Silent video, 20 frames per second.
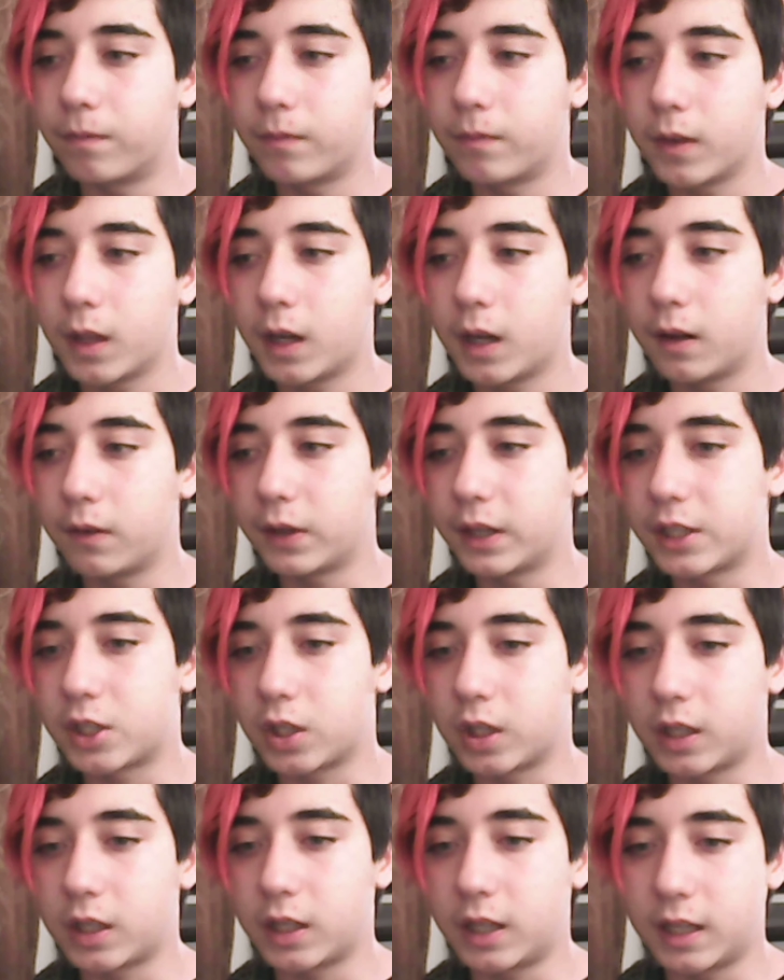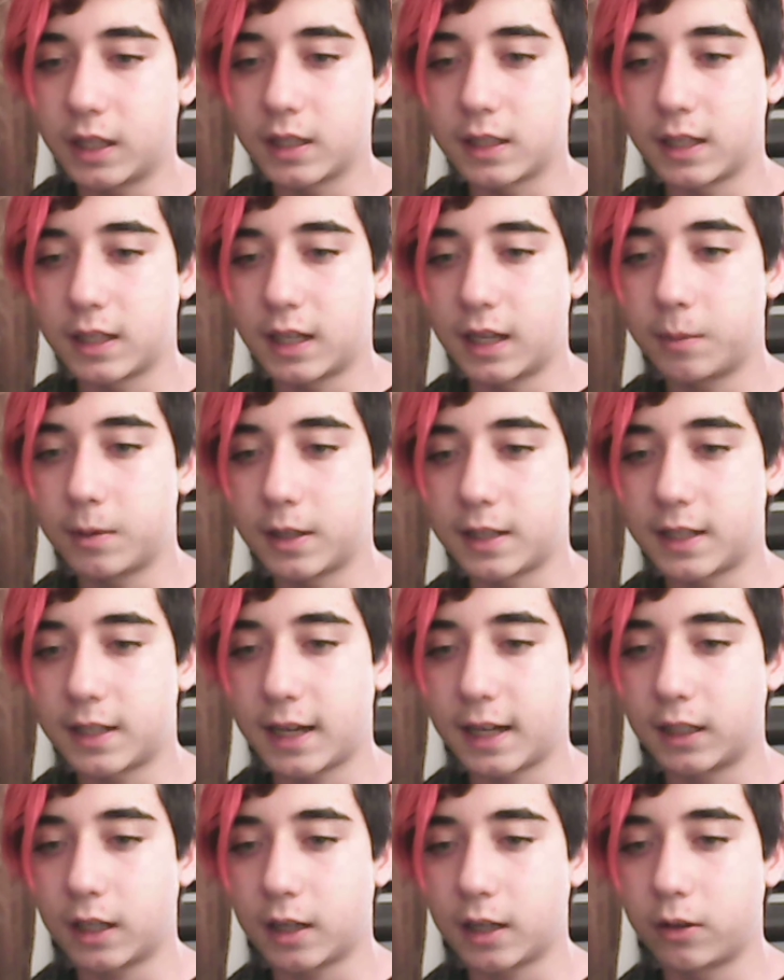eventually him and his
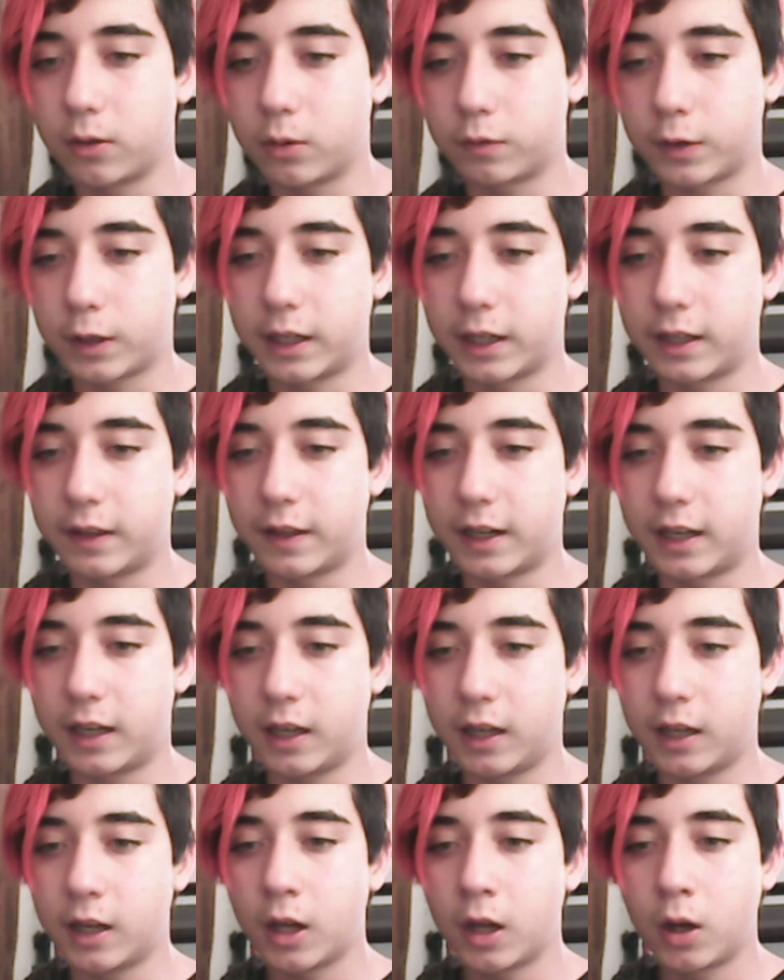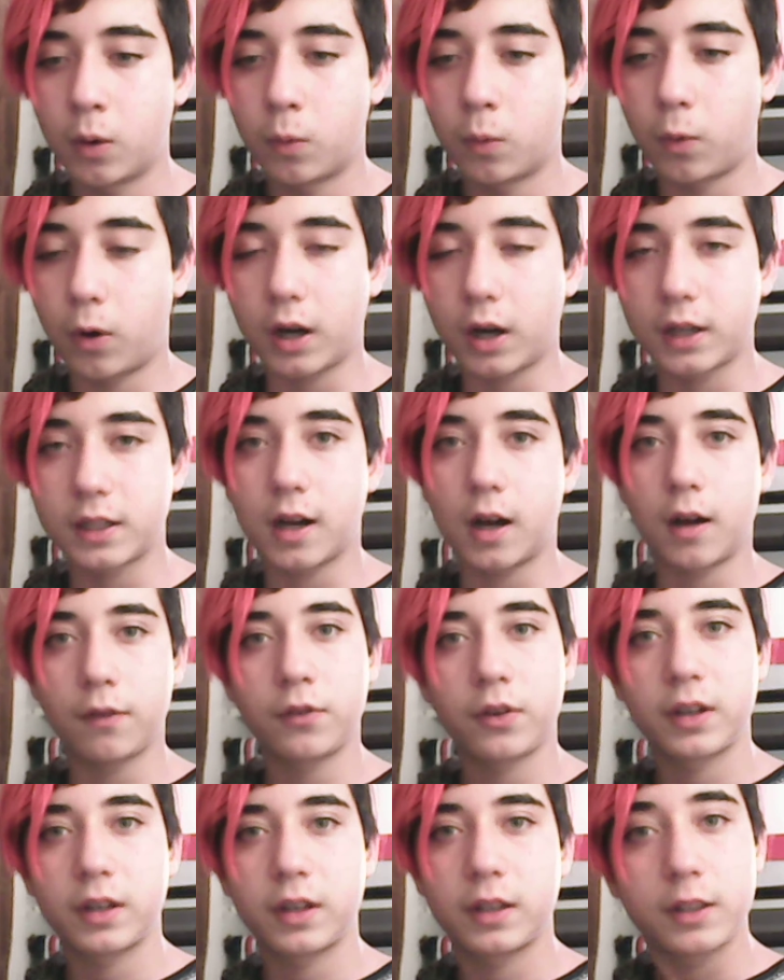dad got into a fight, and then he walked off,
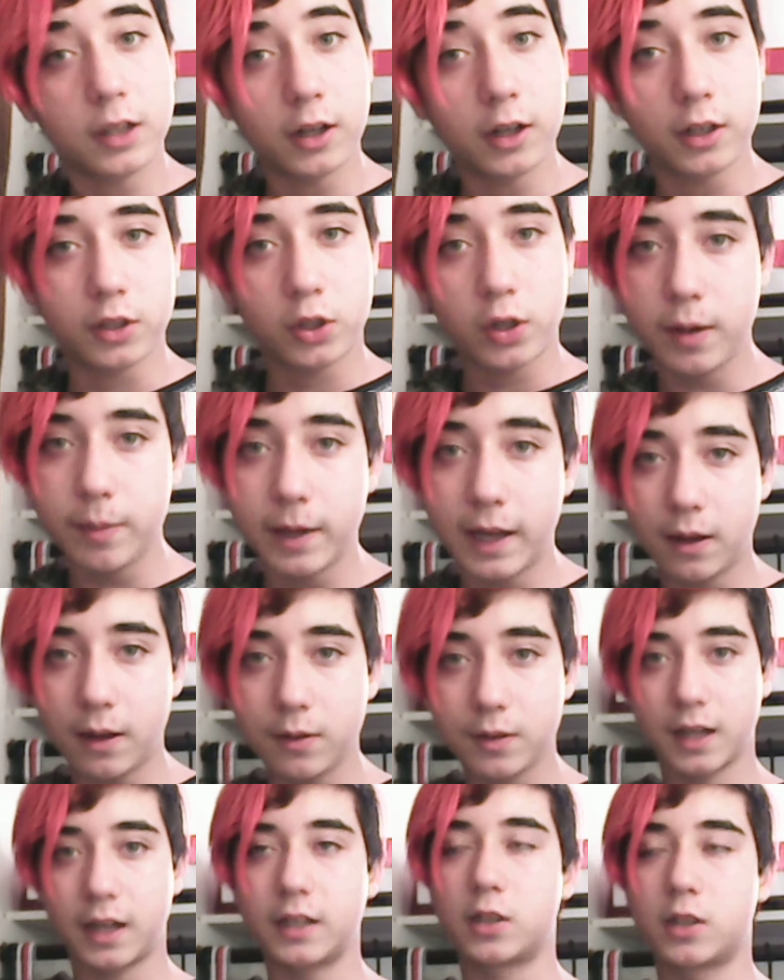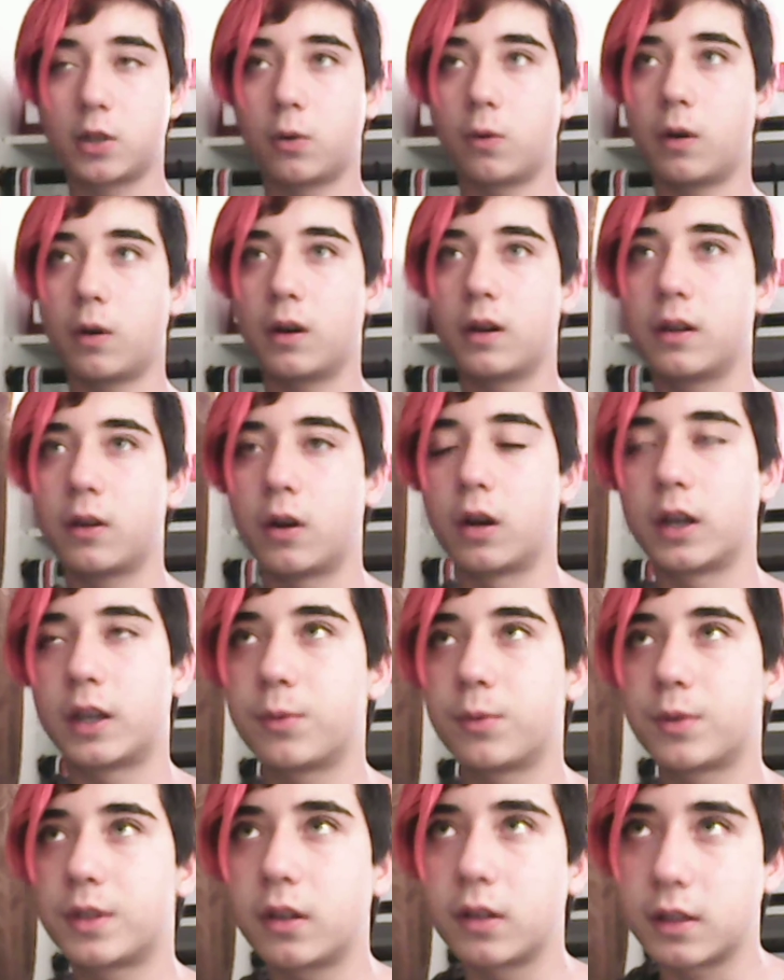started screaming outside. So, or he
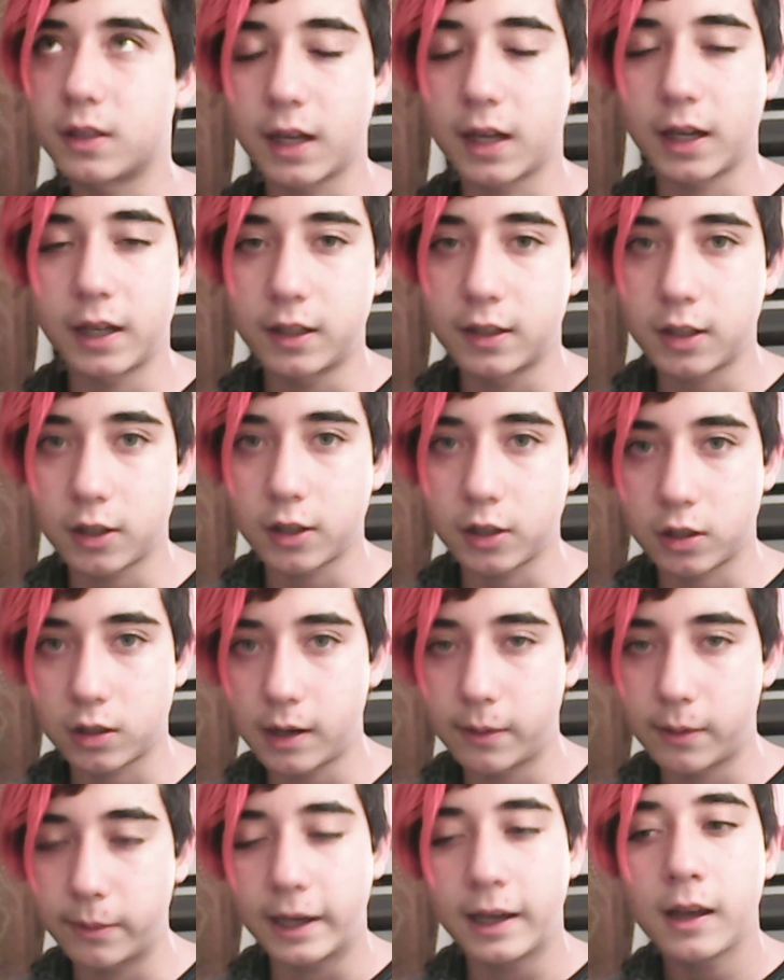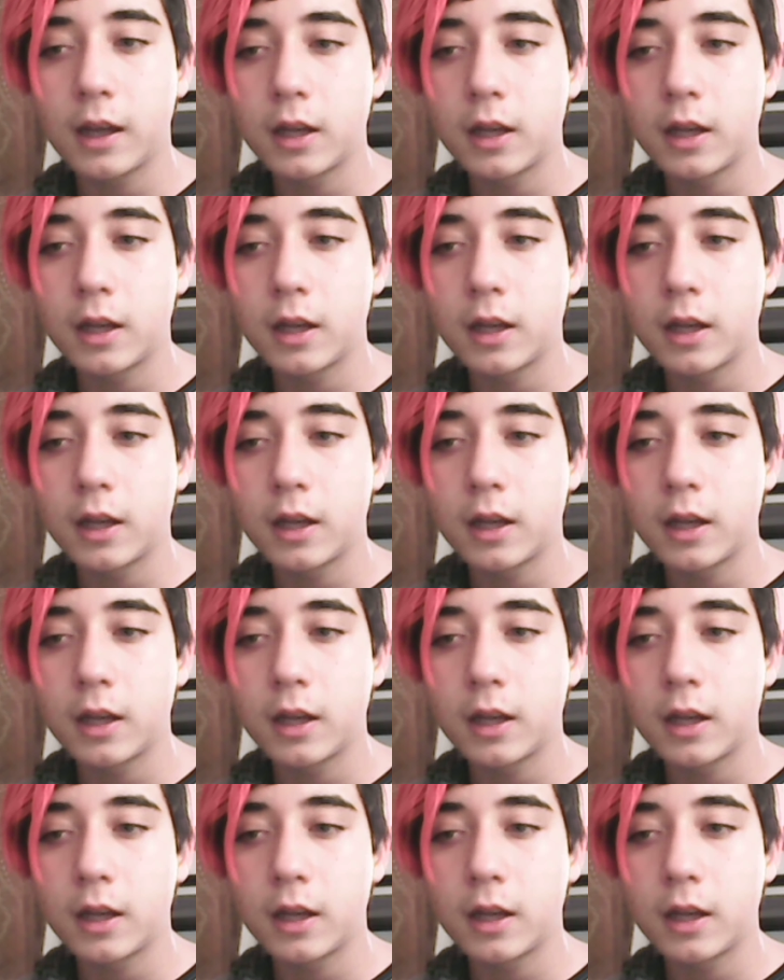was still inside. He started screaming.